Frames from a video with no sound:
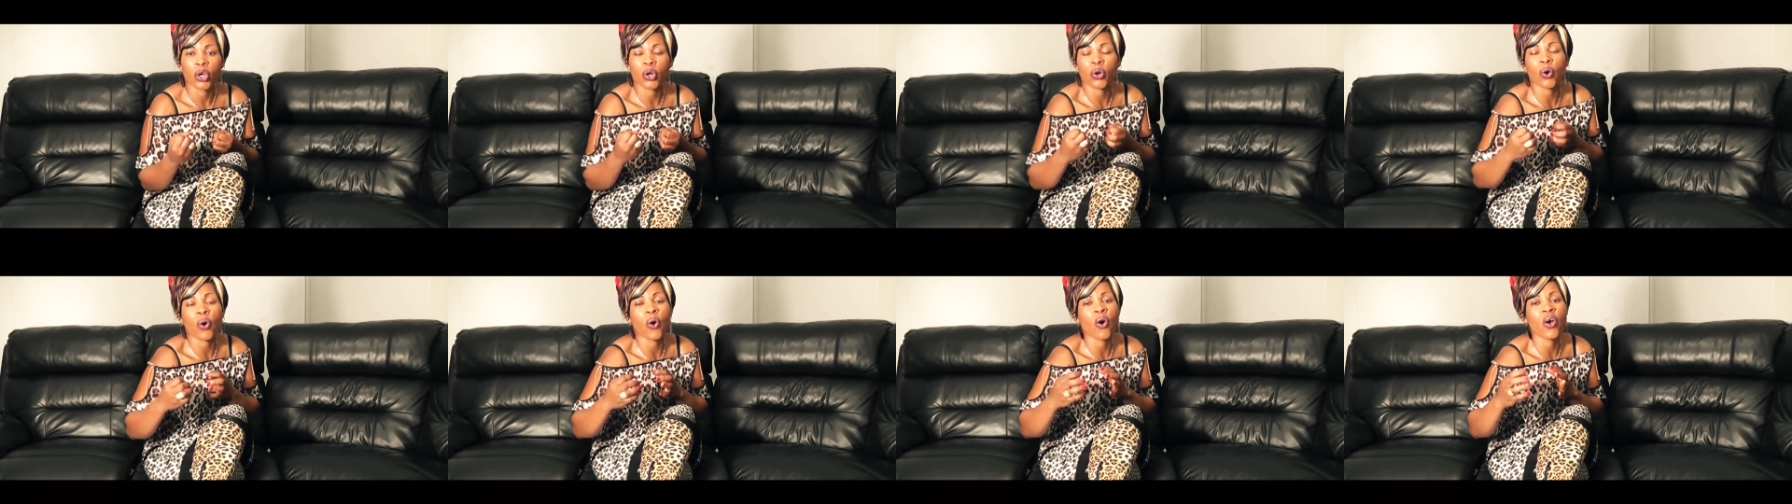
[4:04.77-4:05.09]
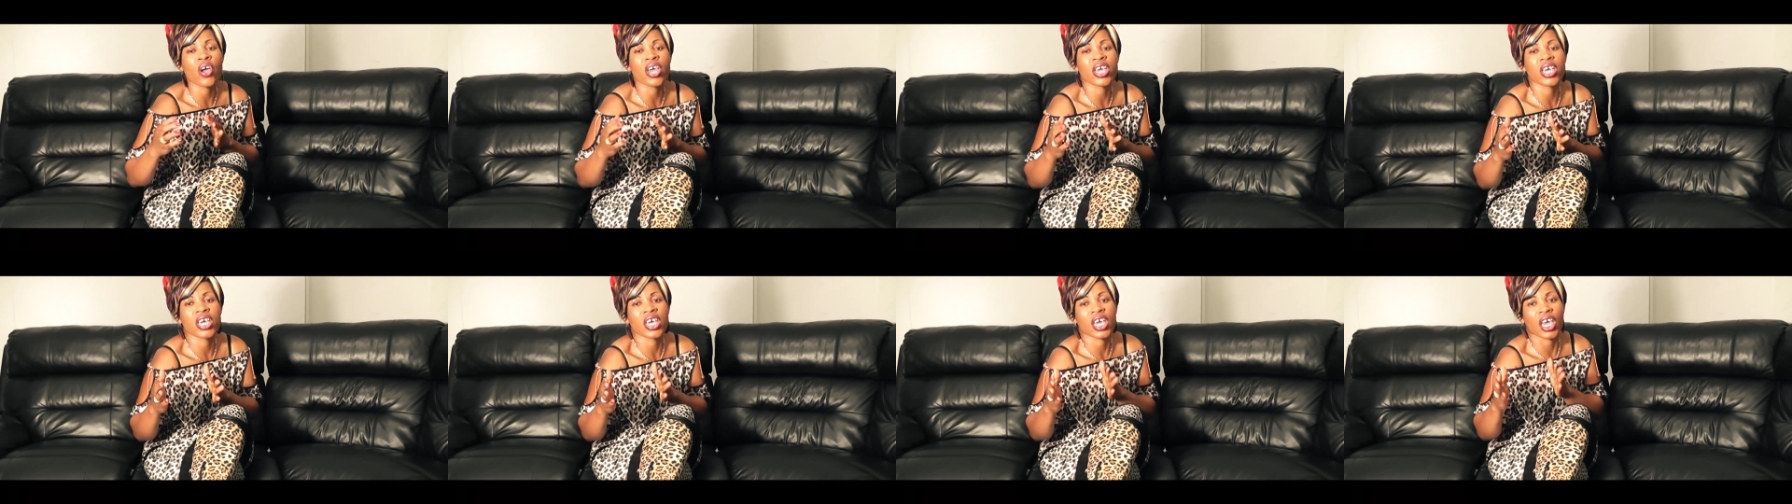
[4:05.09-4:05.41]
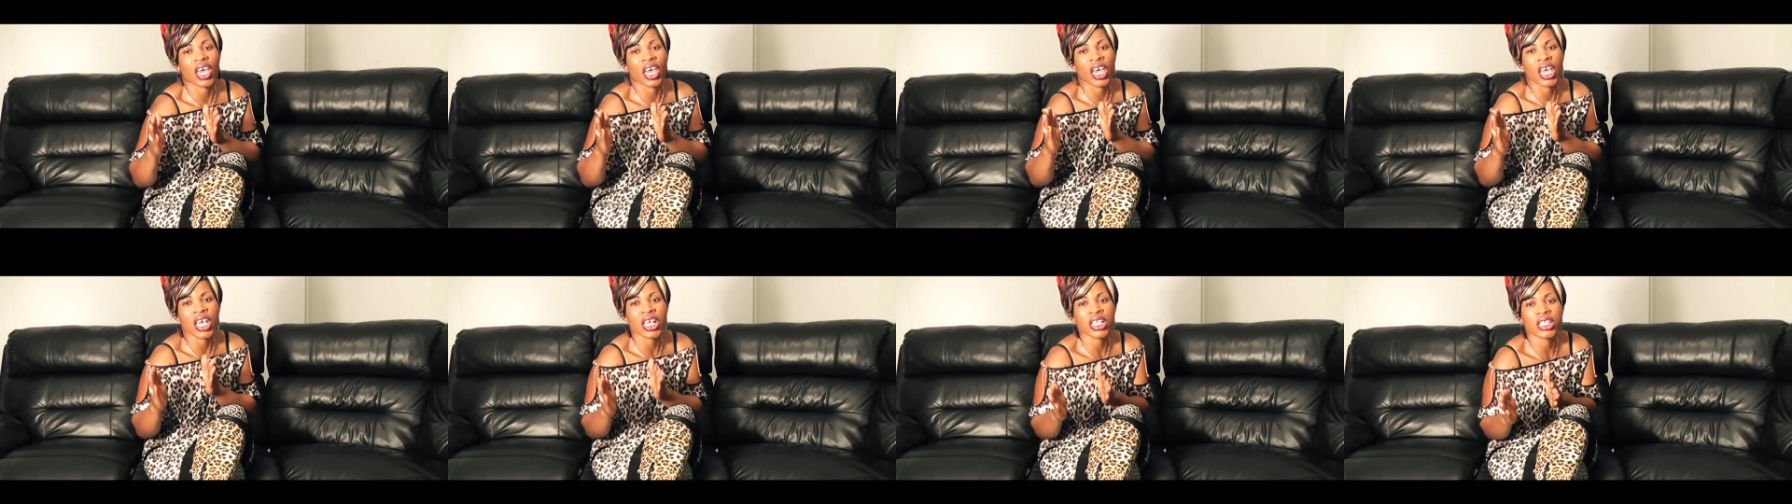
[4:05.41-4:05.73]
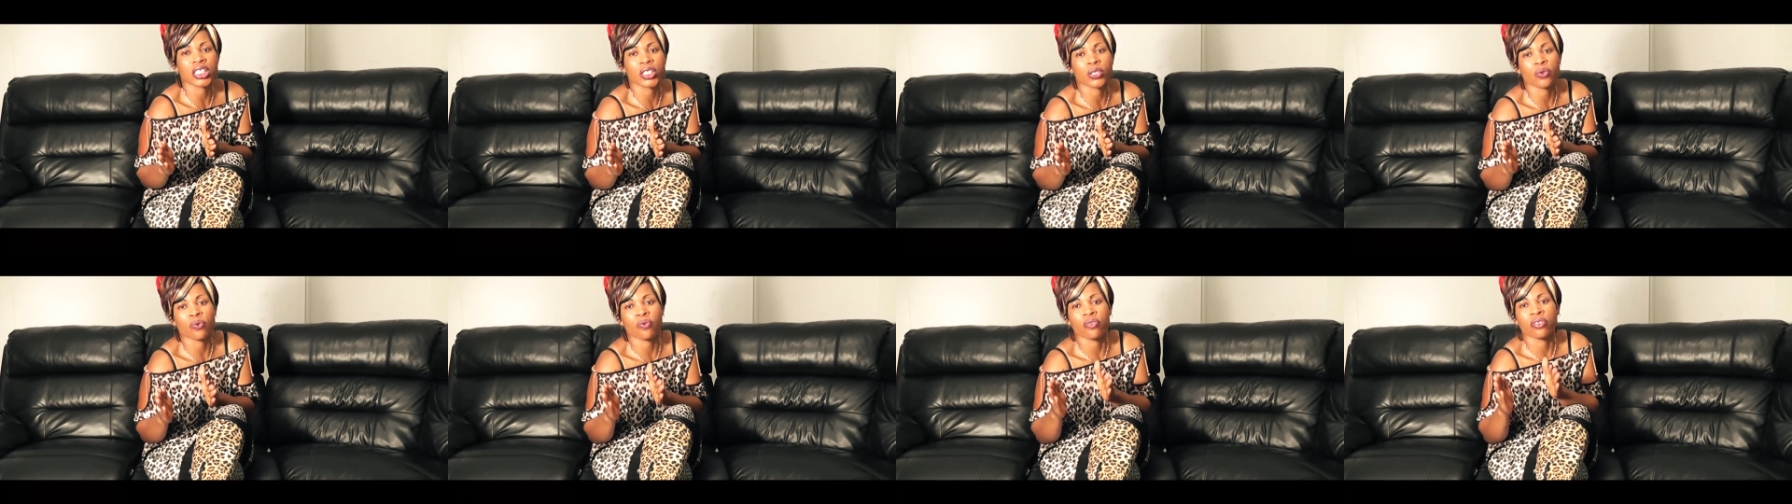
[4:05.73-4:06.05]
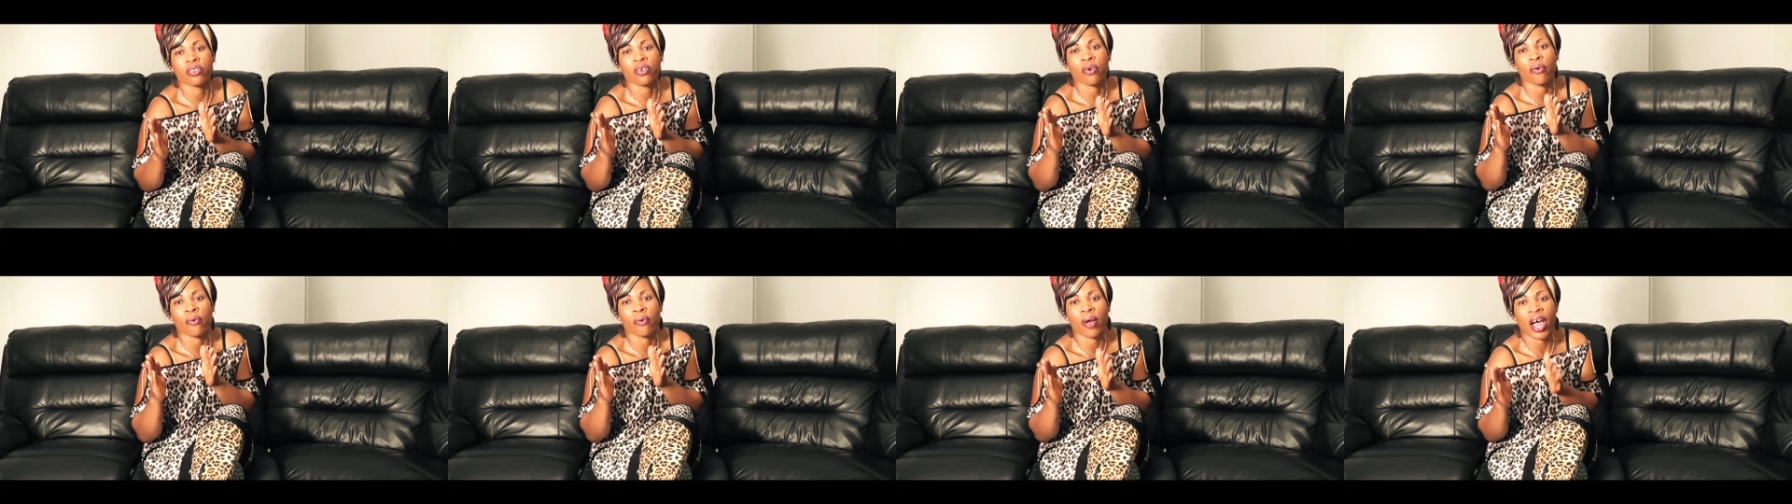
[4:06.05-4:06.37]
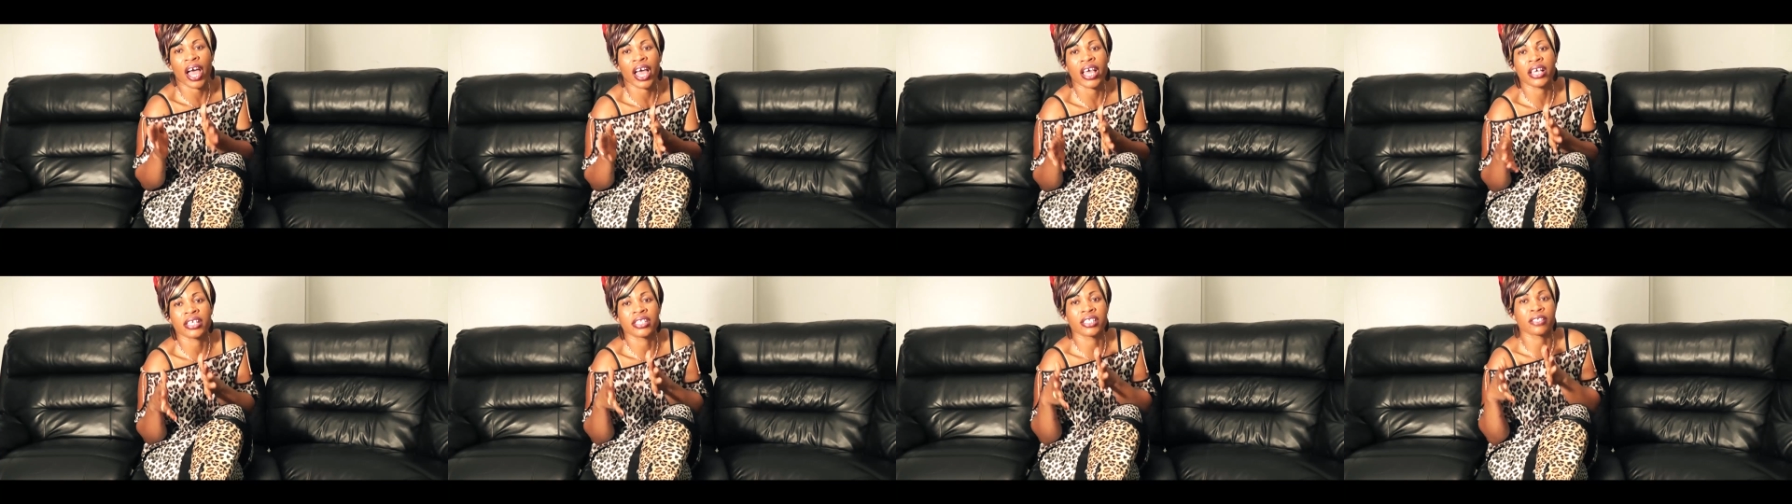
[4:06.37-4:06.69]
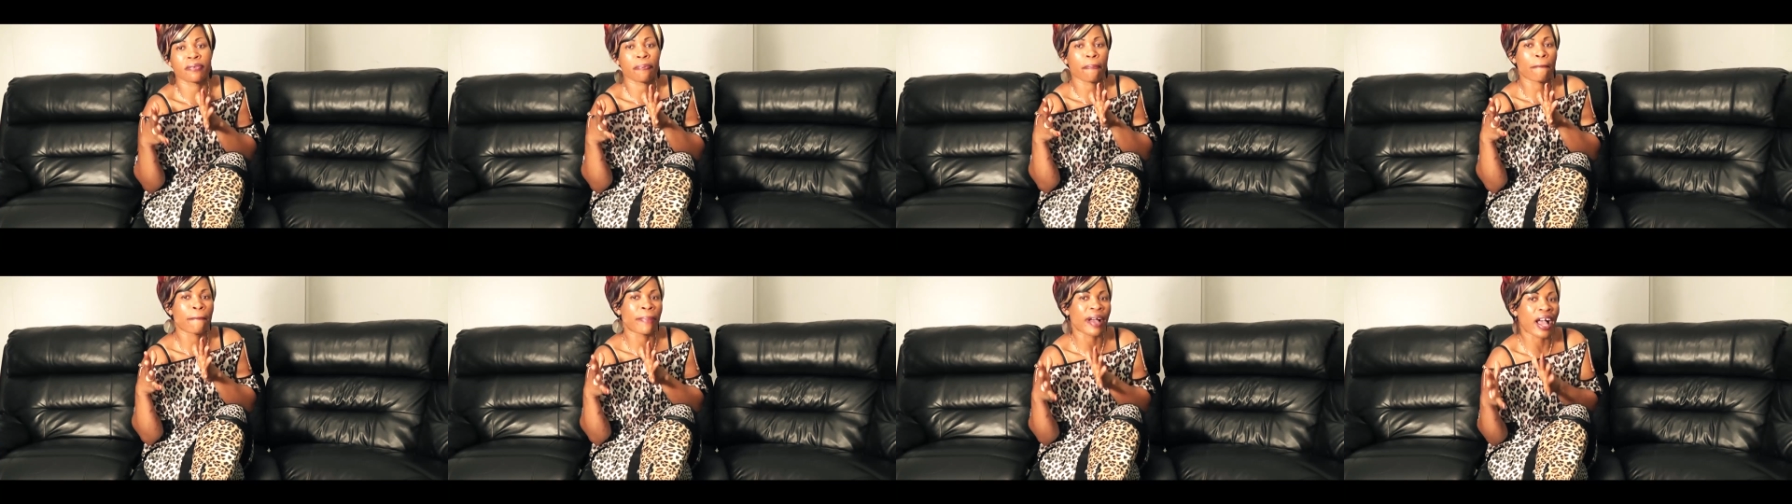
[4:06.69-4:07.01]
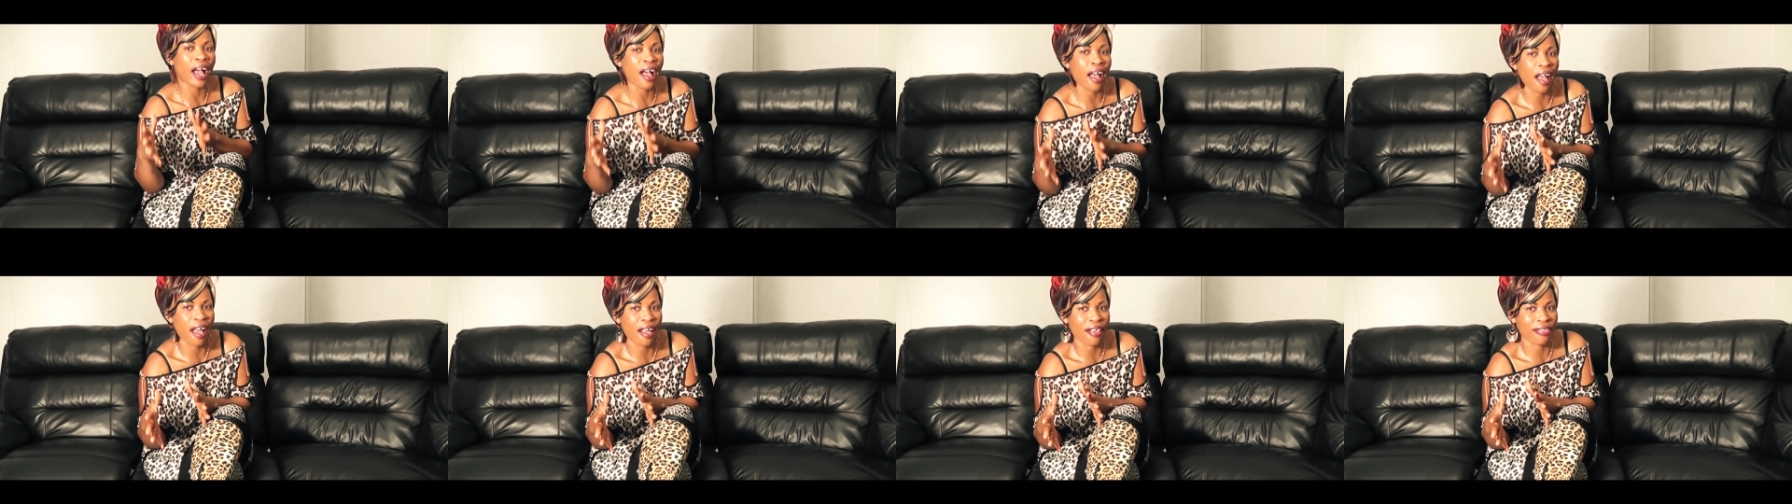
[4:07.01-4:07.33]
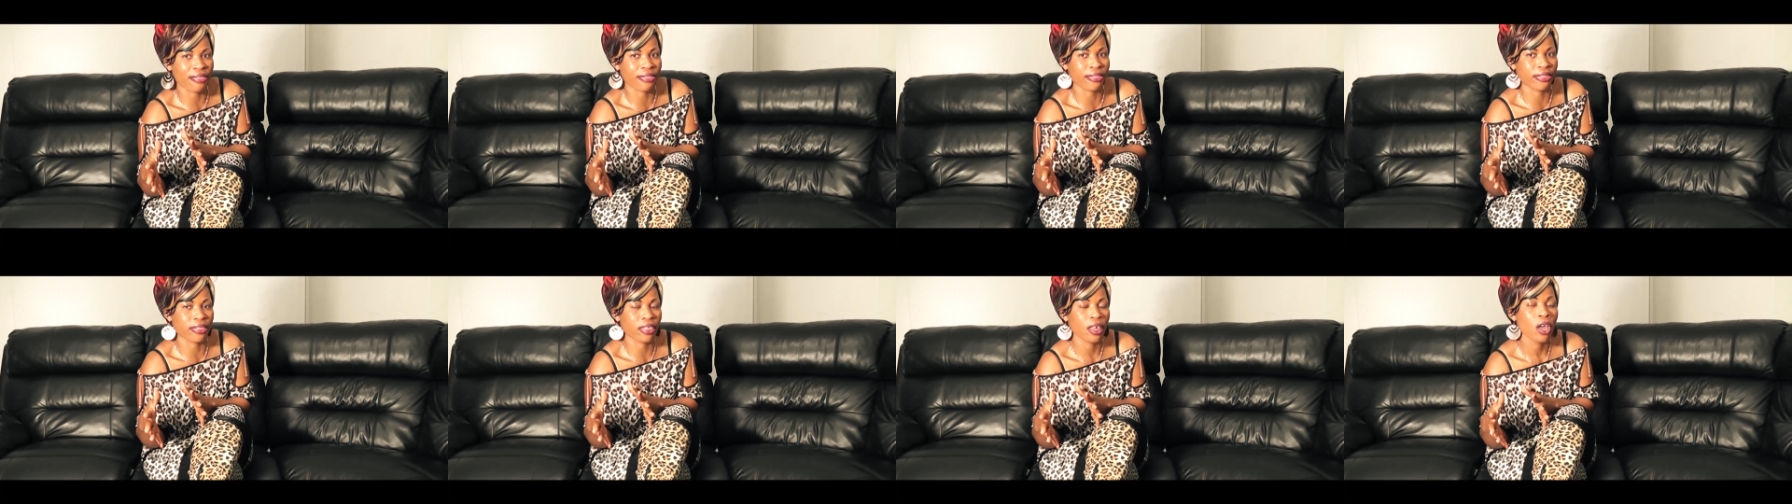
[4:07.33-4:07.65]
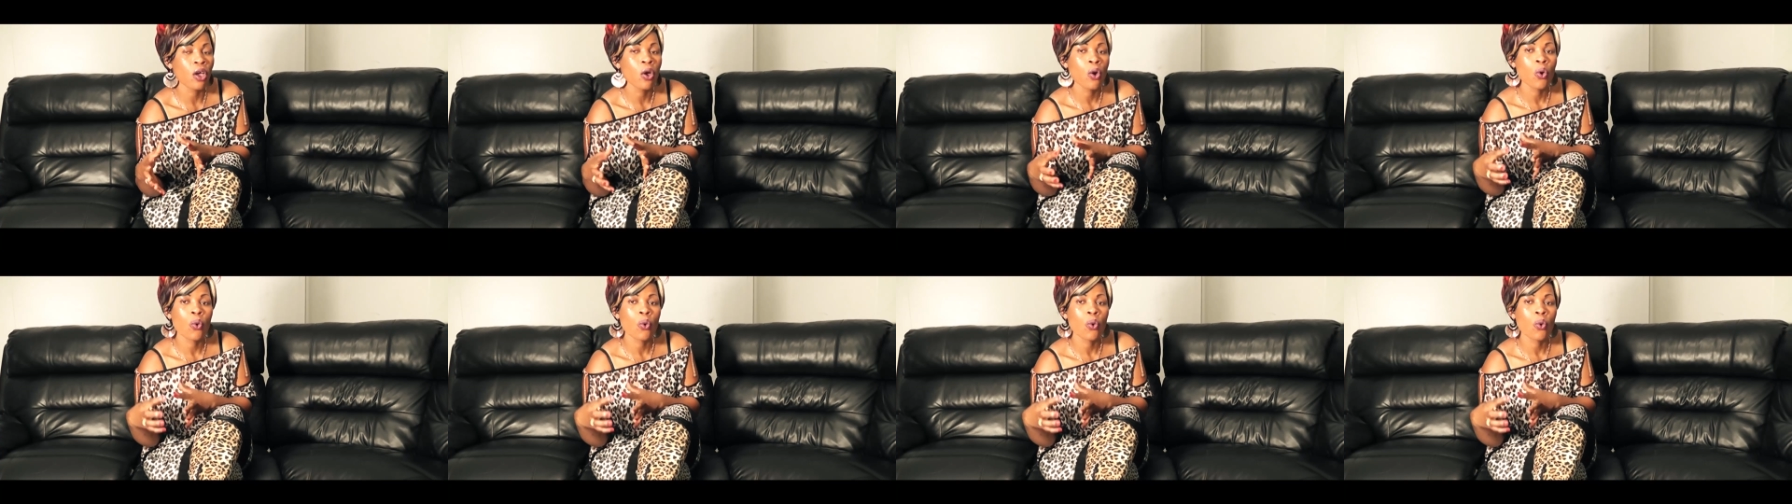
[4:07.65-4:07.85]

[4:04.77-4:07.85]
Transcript: going into the right path,